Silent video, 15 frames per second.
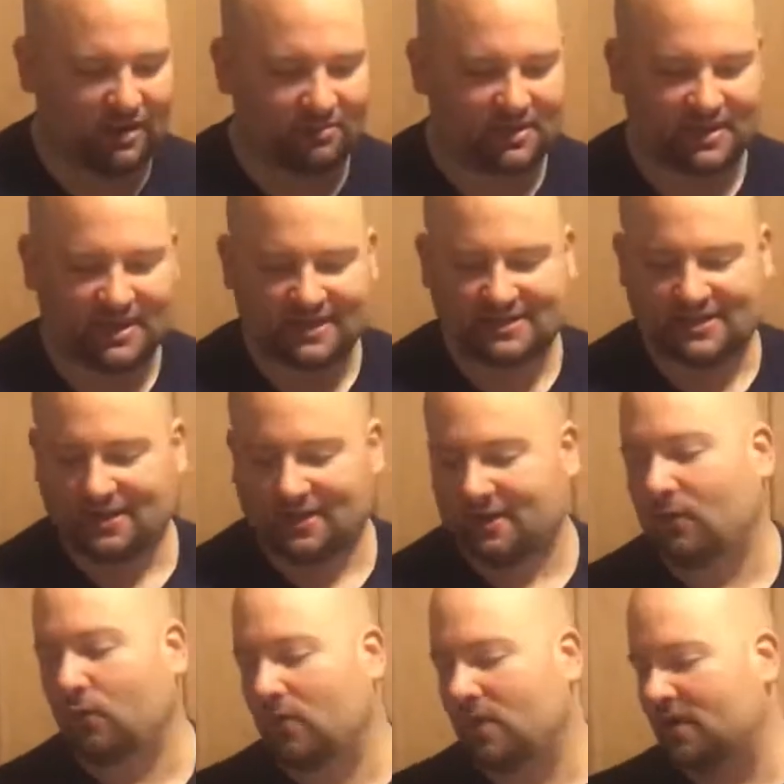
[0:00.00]
prepped, that's
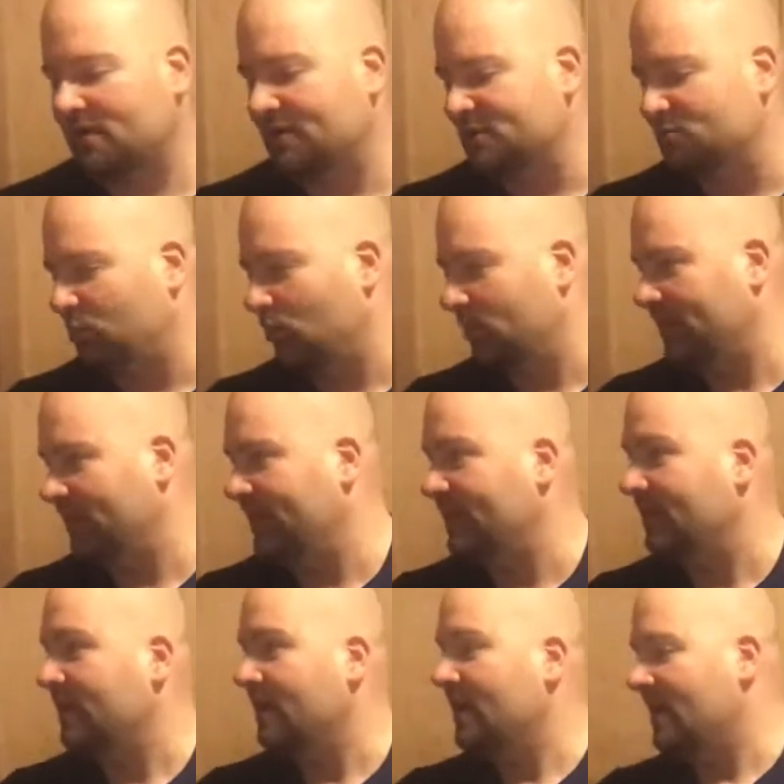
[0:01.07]
done. Our water is
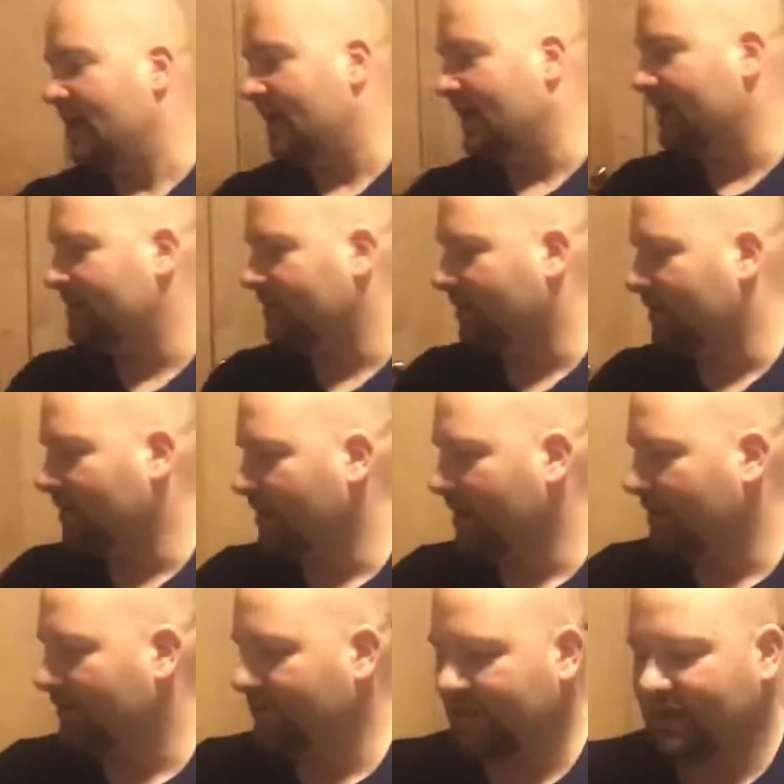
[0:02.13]
boiling and our
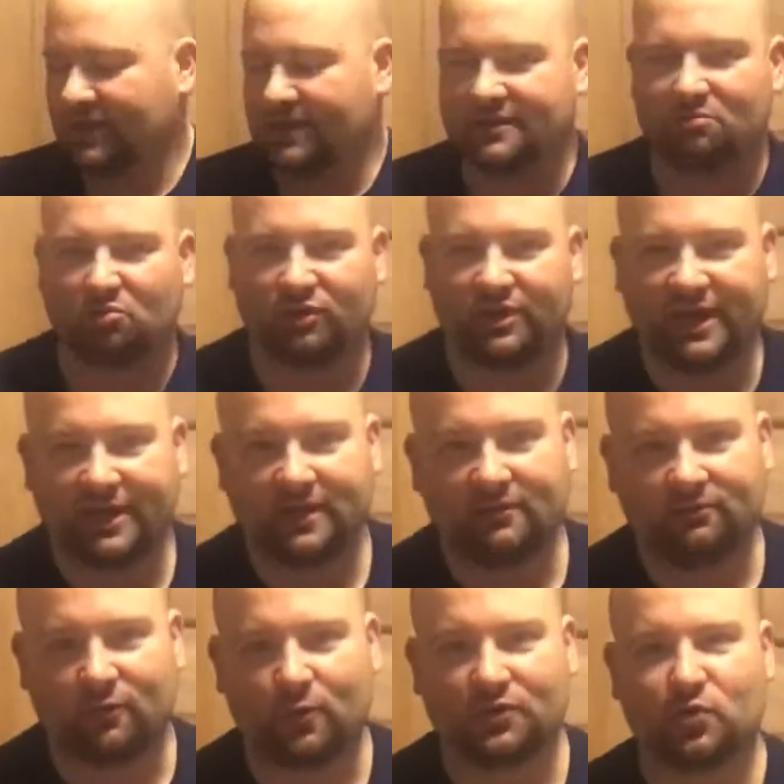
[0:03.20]
oven is preheated
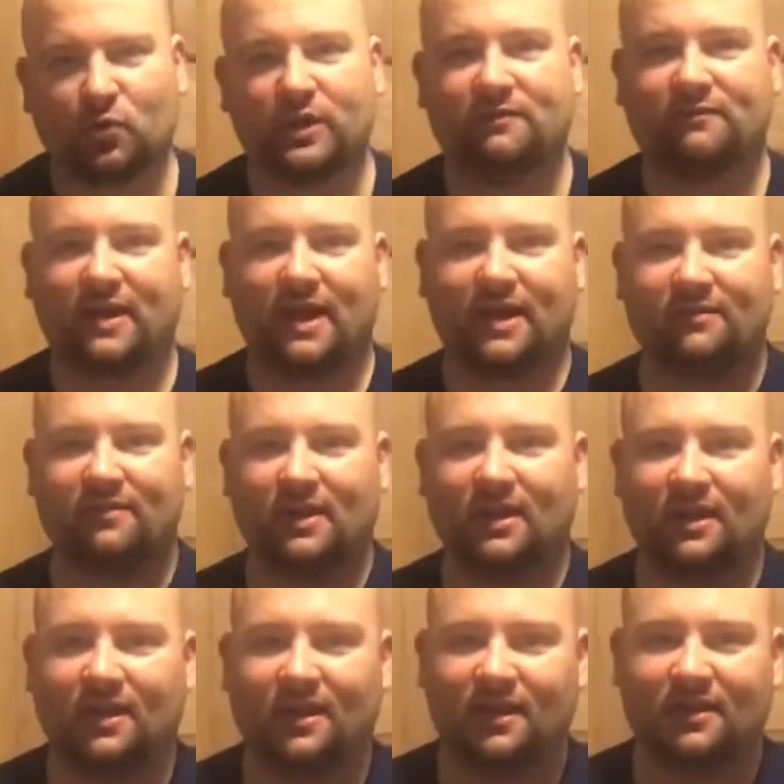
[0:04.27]
to 425.
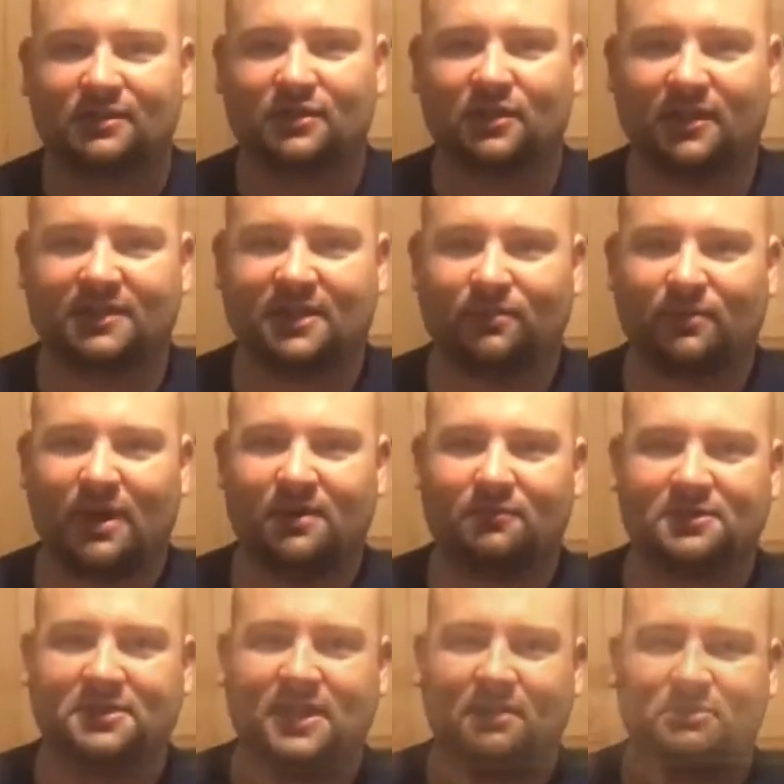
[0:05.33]
So let's get ready
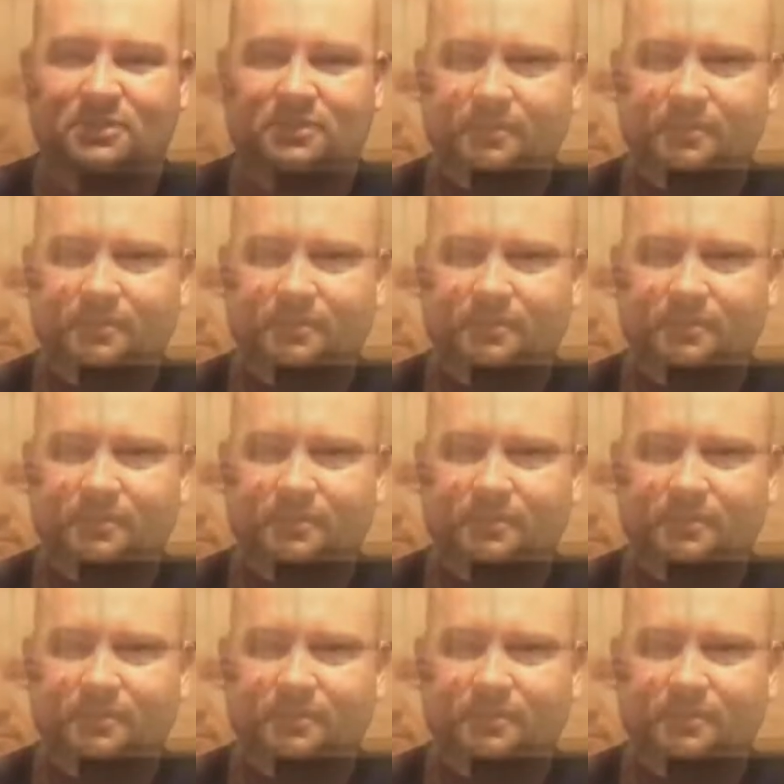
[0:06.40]
for step